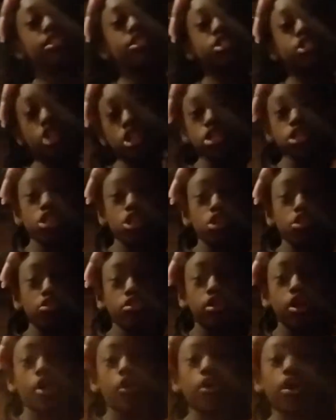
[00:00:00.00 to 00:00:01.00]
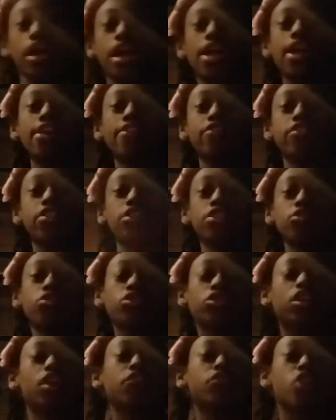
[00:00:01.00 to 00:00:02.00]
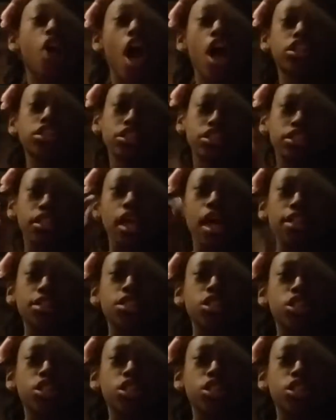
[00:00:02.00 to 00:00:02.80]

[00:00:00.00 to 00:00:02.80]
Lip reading: just so you know, if you love Crocs, that's